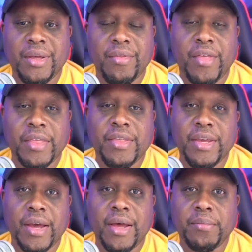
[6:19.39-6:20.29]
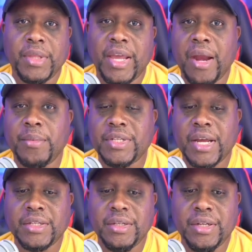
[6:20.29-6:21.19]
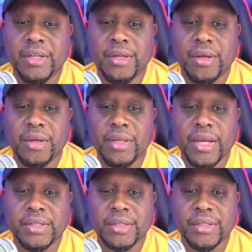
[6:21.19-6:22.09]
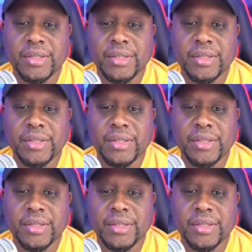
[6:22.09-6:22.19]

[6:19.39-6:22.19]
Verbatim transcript: that the um, the cameras actually did uh, catch it.